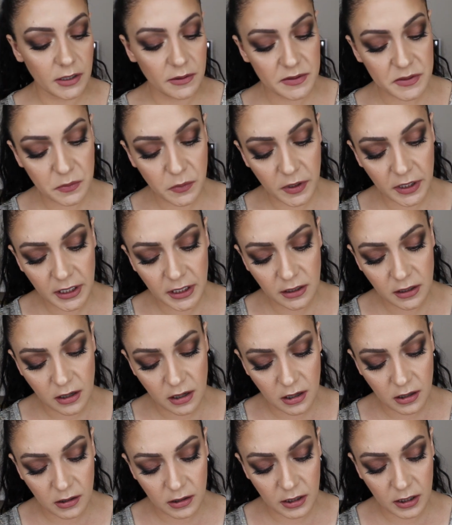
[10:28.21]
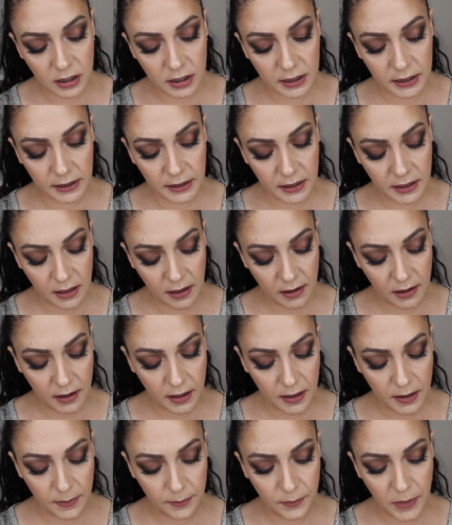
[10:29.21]
I was working on
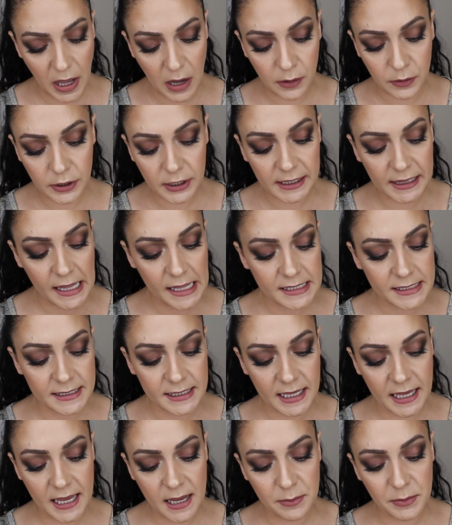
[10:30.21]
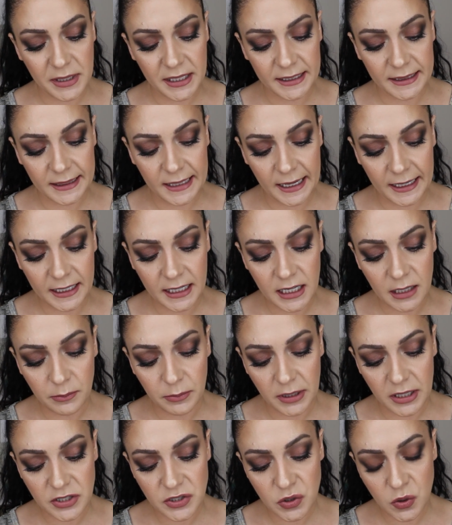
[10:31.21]
um, Hourglass, the Ambient Lighting
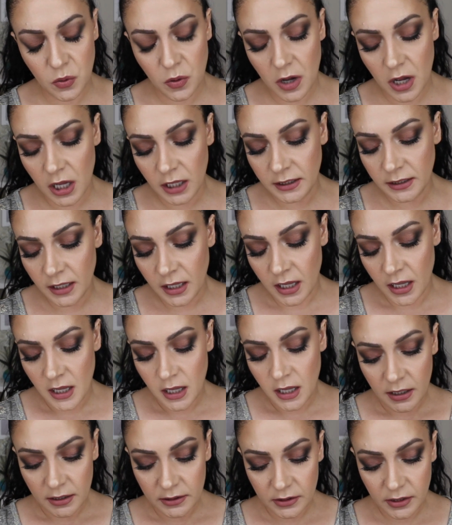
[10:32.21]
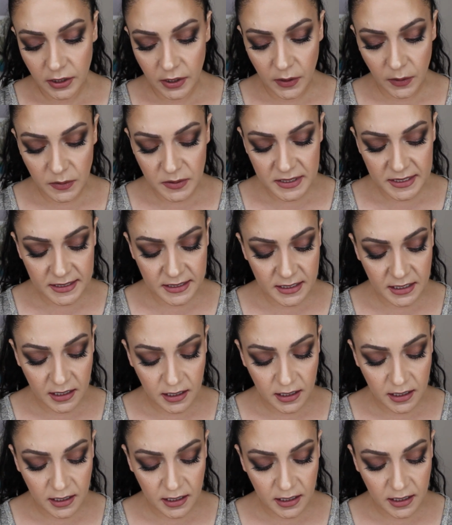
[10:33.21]
Blush Quad, the Ghost...